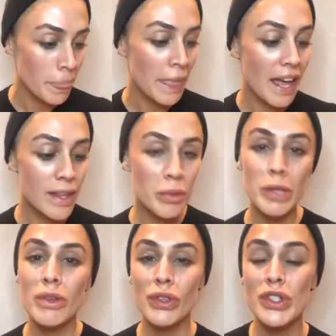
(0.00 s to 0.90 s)
And then we're going to move
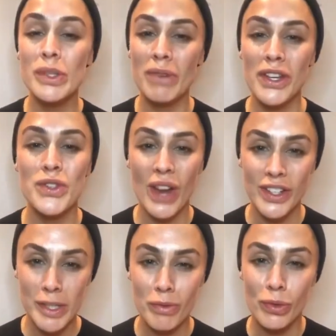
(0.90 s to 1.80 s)
on to some nice stretches
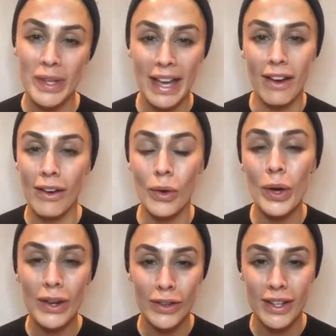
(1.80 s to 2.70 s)
before we get our oil
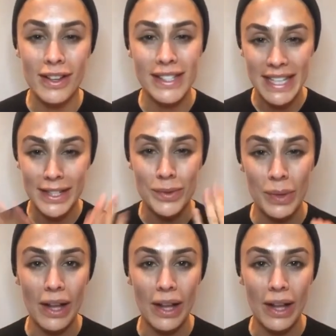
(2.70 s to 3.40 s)
on our skin as well.